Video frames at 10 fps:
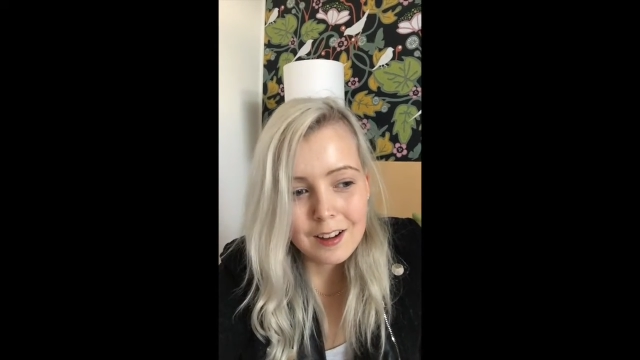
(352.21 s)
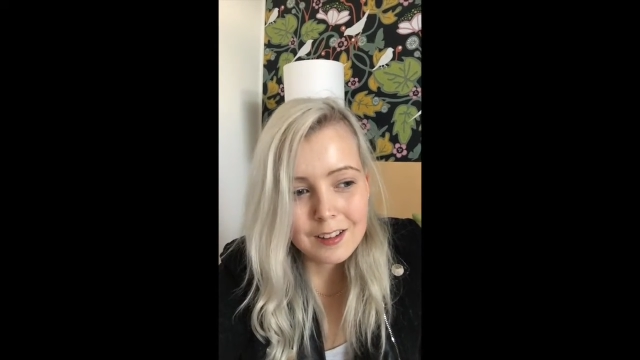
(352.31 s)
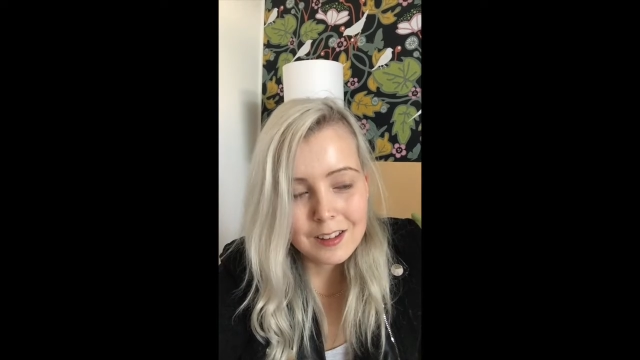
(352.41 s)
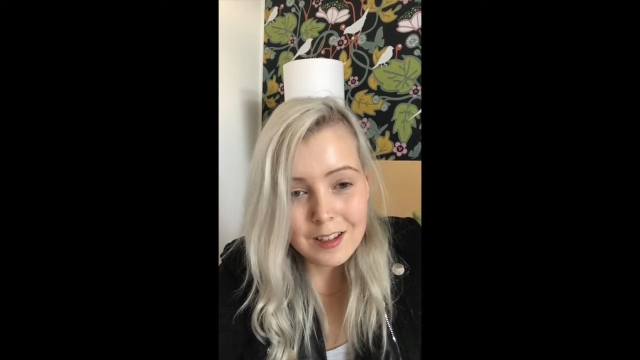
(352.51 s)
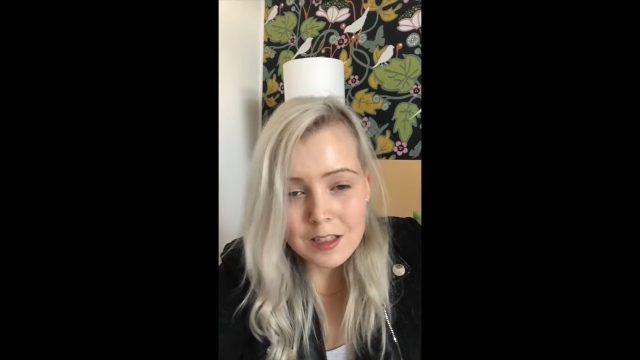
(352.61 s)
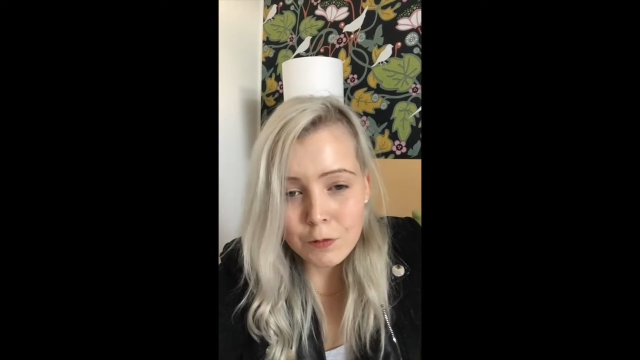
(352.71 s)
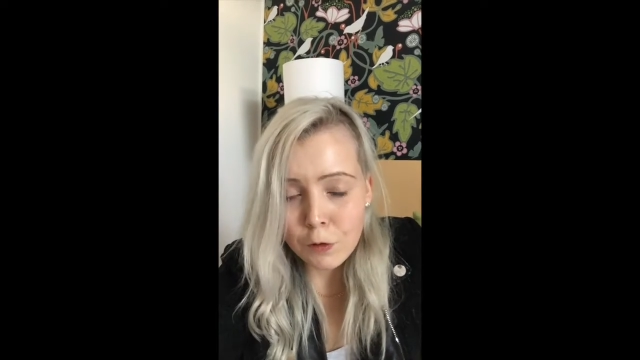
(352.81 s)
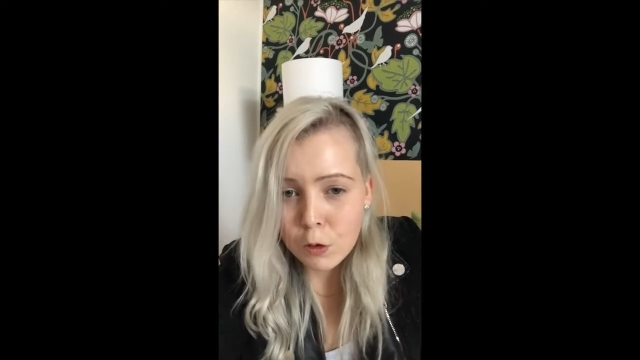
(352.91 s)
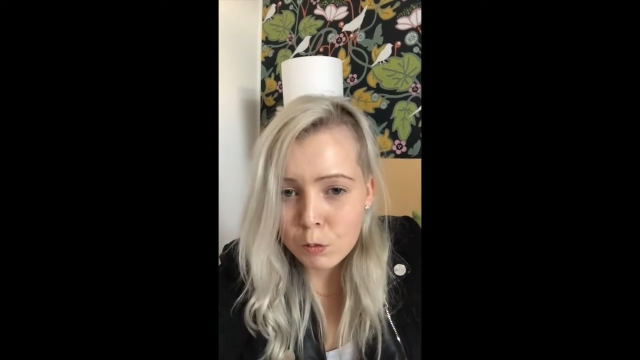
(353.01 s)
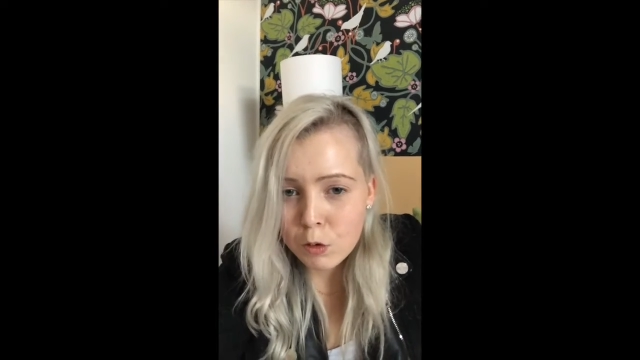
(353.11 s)
"This
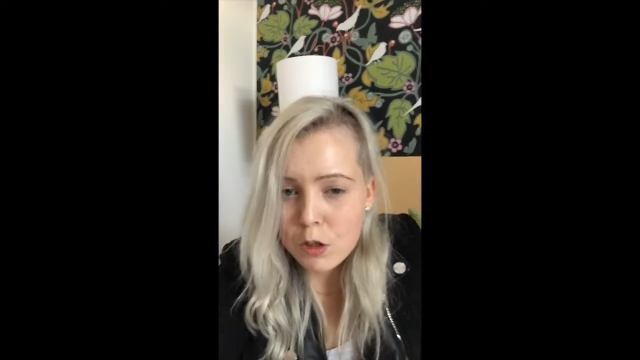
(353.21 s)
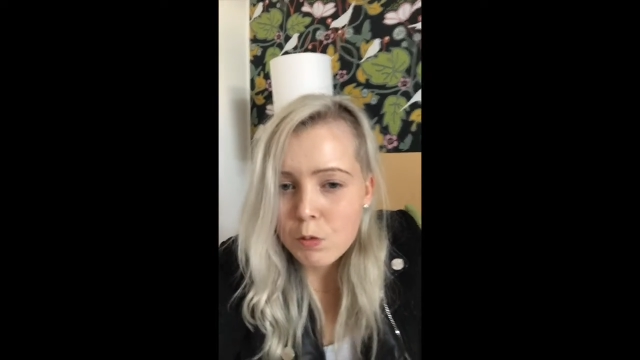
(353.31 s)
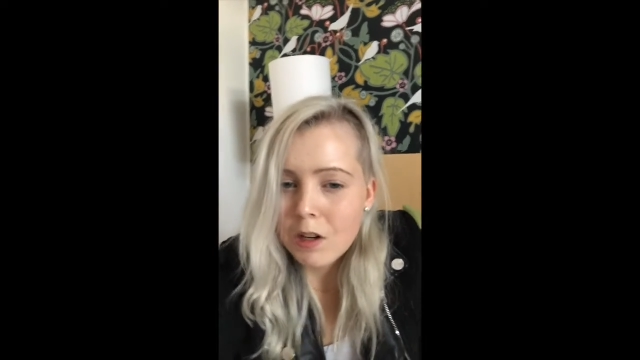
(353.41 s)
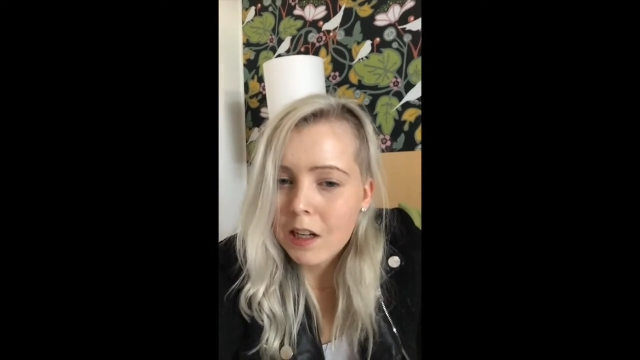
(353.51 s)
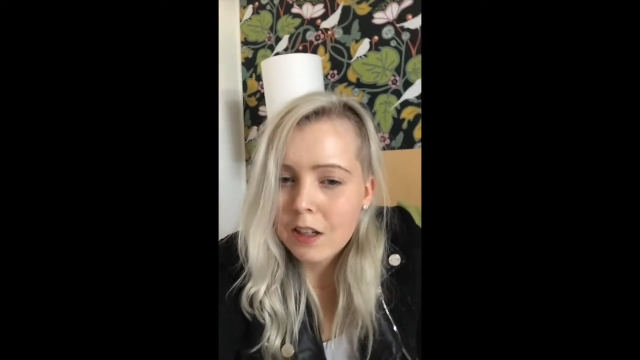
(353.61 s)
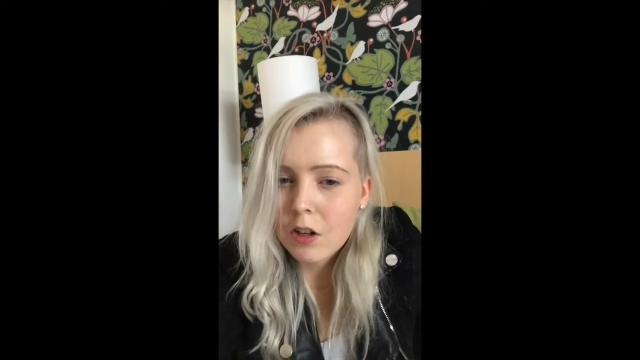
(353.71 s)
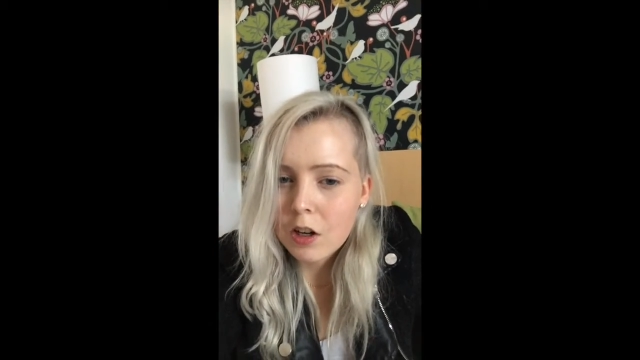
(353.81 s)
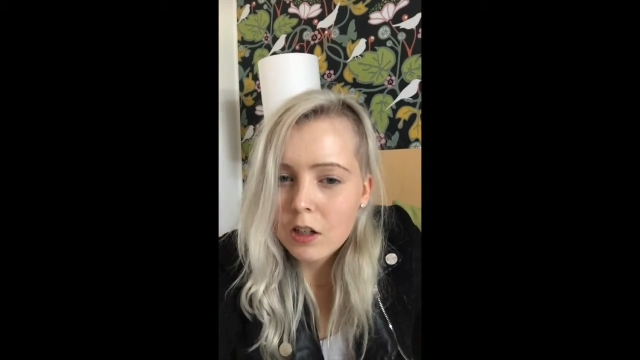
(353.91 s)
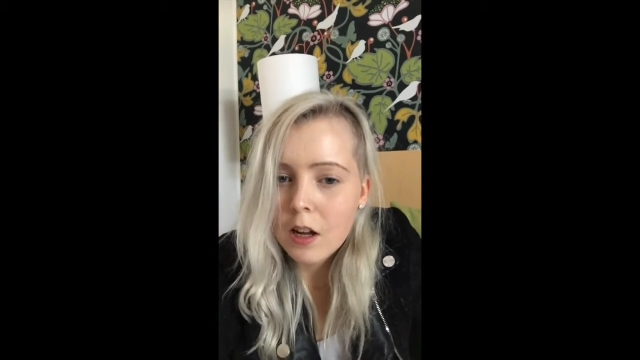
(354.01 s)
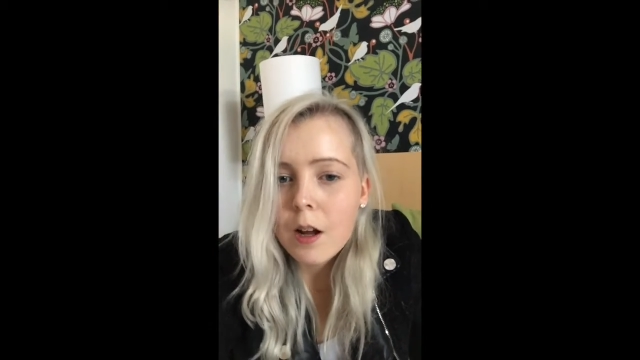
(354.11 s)
food was really
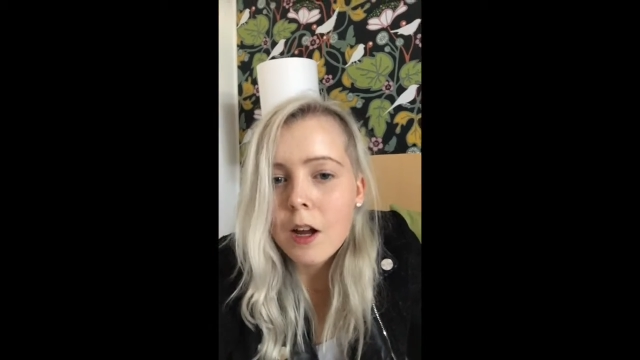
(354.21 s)
good,